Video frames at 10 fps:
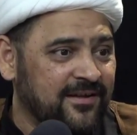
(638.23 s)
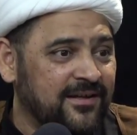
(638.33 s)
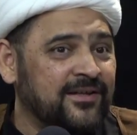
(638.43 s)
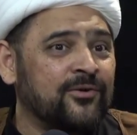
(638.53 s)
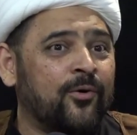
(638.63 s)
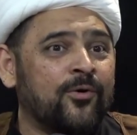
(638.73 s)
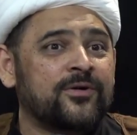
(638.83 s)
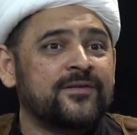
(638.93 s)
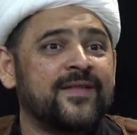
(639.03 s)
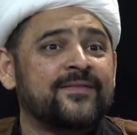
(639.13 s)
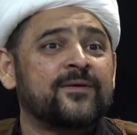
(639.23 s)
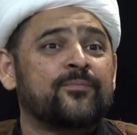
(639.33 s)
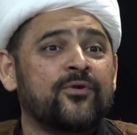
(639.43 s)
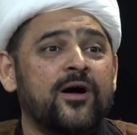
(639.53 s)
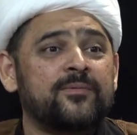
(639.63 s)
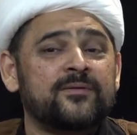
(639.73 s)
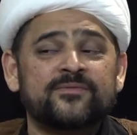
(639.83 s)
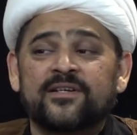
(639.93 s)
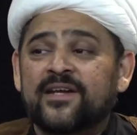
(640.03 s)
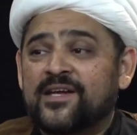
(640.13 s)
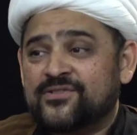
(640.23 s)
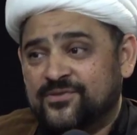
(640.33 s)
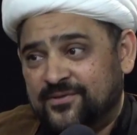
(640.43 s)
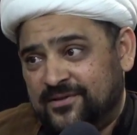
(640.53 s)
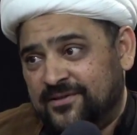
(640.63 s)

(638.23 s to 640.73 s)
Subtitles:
in order that the problems are natural.